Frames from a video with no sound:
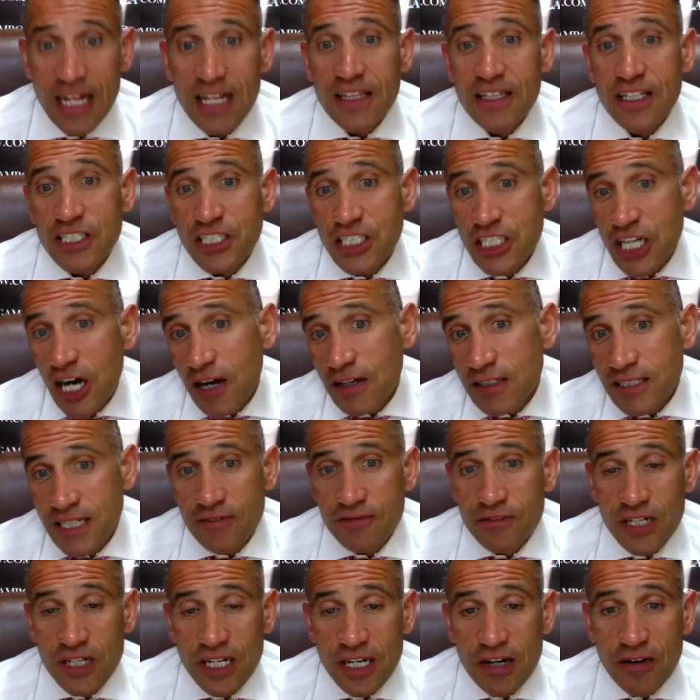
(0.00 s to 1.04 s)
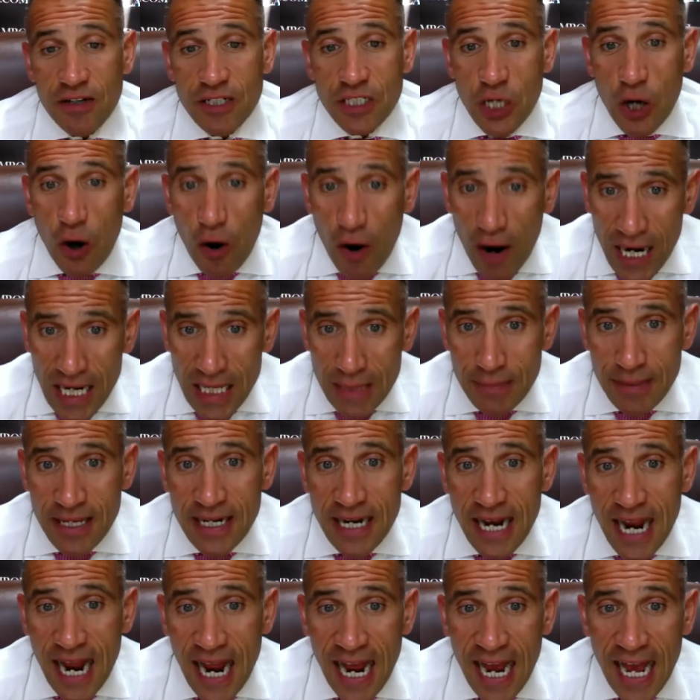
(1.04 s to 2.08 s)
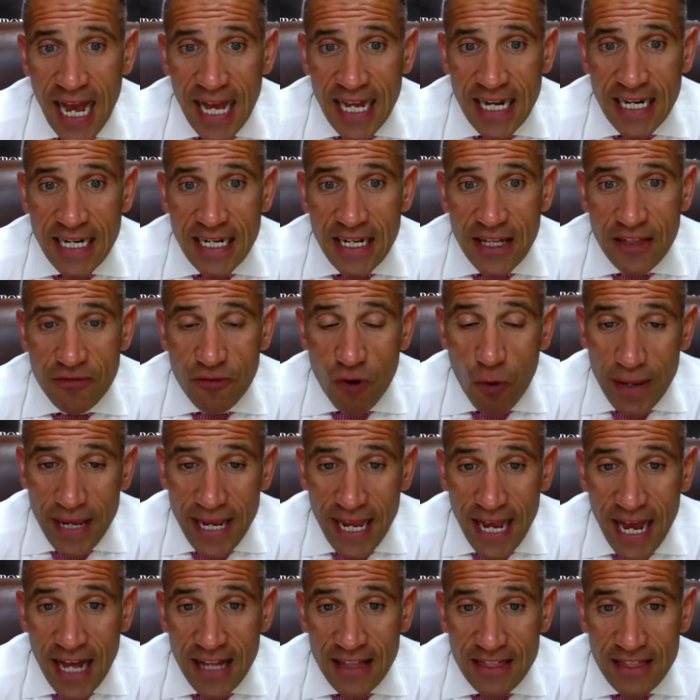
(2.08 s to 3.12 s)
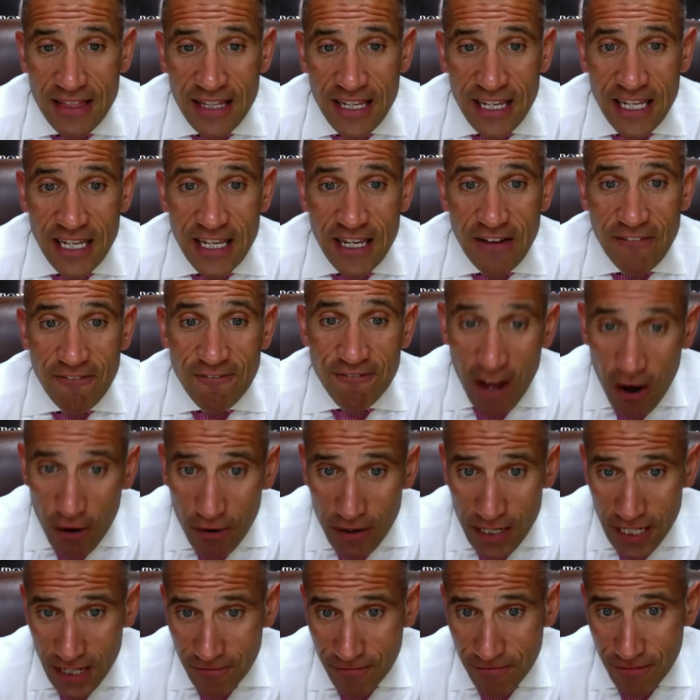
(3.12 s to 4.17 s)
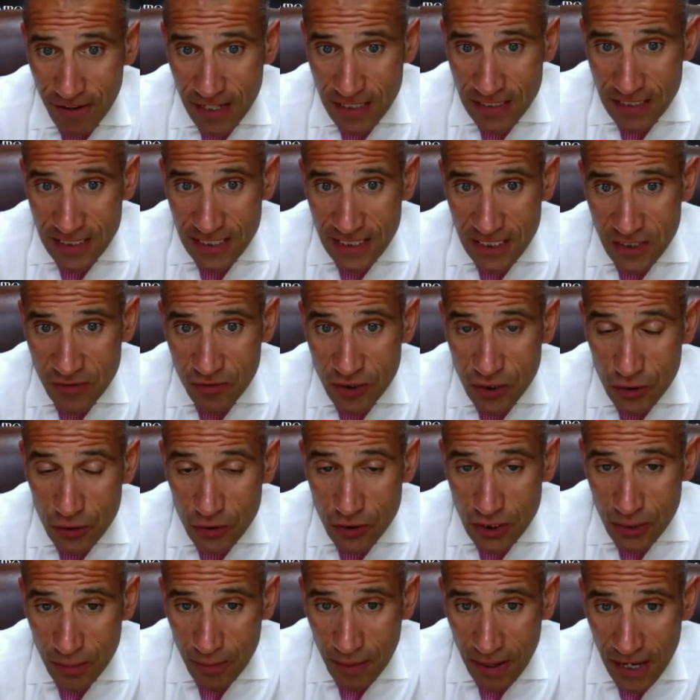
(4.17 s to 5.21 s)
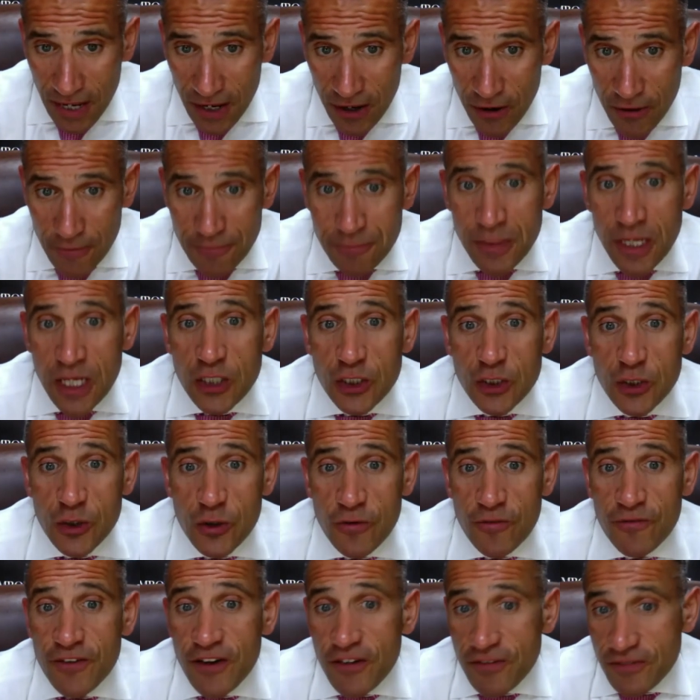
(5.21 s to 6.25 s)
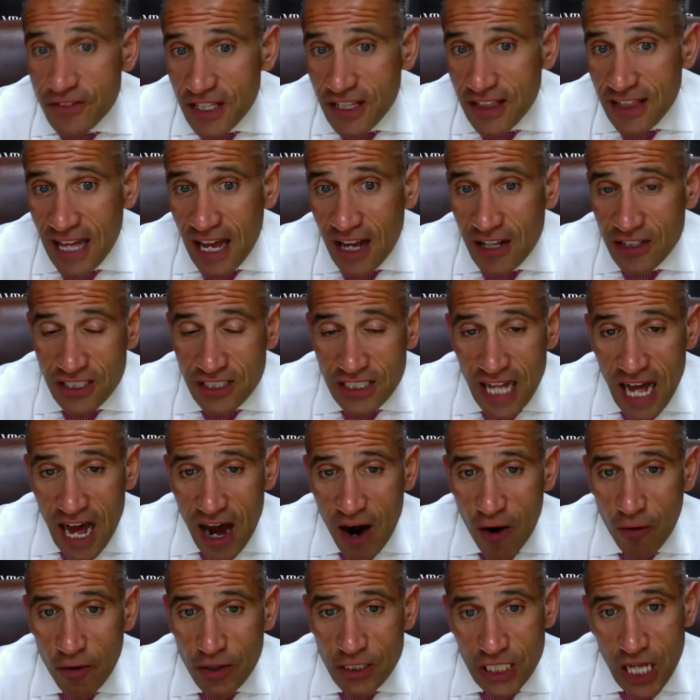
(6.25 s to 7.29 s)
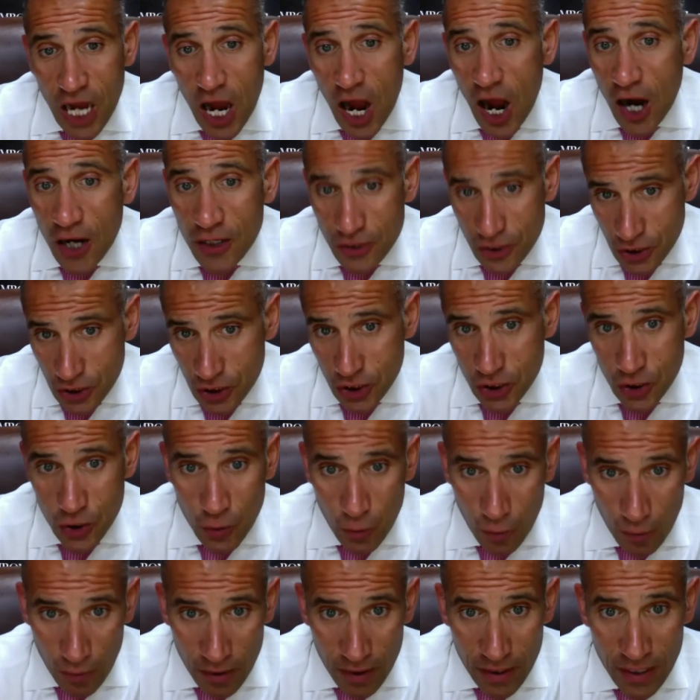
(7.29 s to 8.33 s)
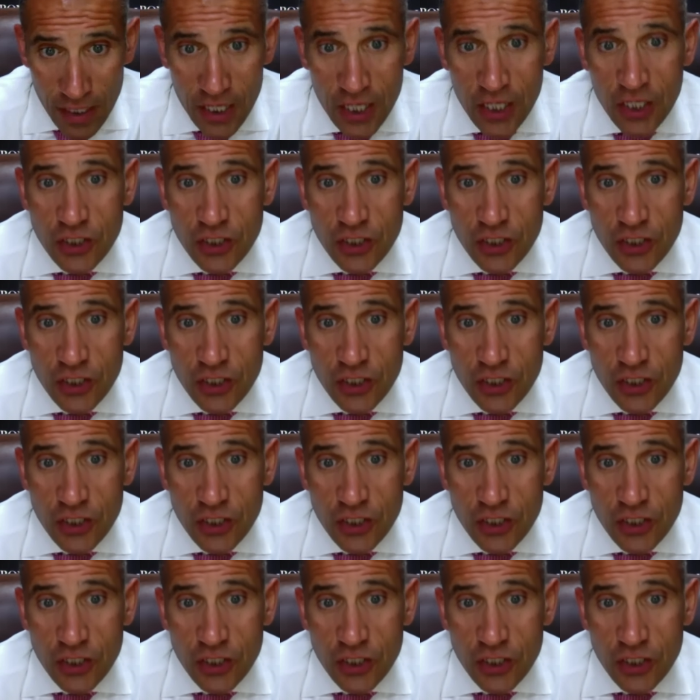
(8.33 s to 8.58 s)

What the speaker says: The judge, after hearing argument and throwing out the felony offenses, reduced the bail to $50,000 unsecured.